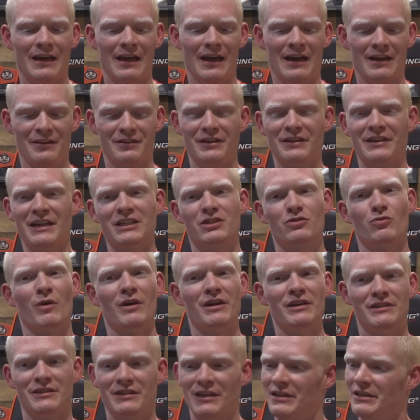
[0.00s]
And I think that's why
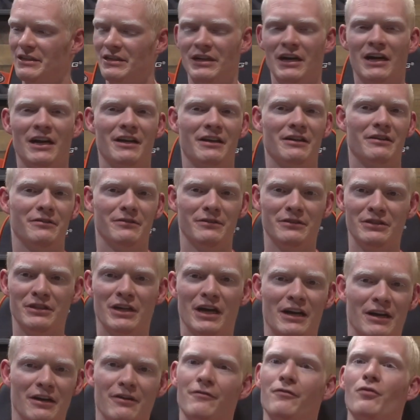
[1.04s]
you say you got
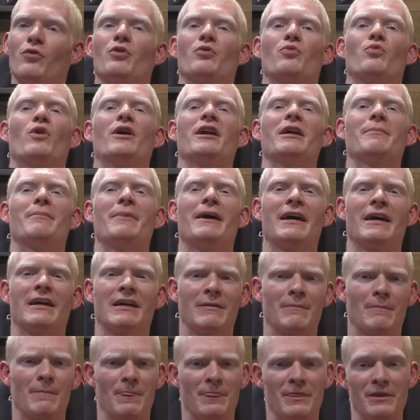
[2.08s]
to avoid running back
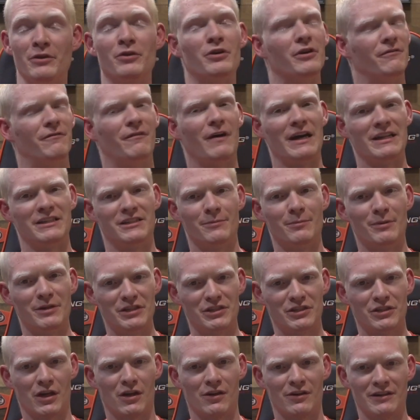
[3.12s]
you can find somebody
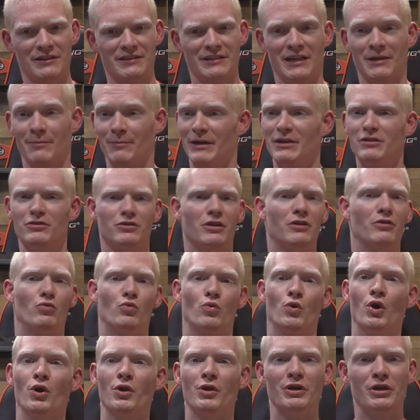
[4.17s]
solid in second. Bengals done a
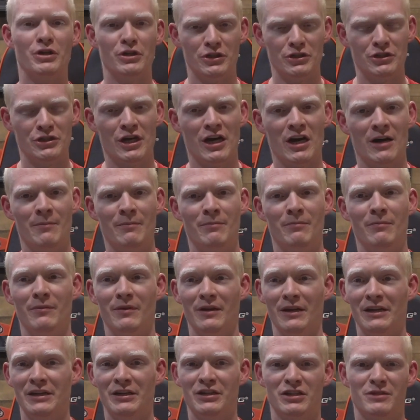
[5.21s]
really good job
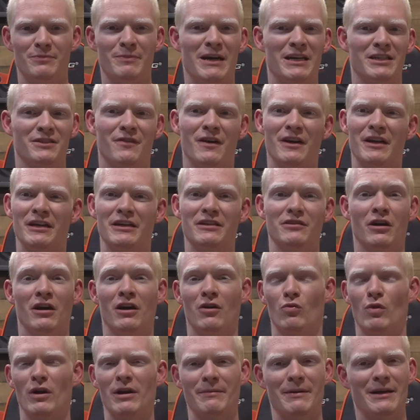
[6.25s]
in years past finding
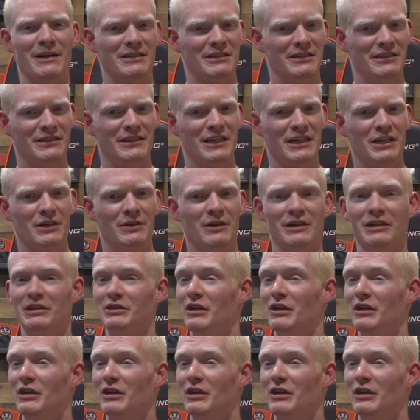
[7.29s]
running backs in the second round.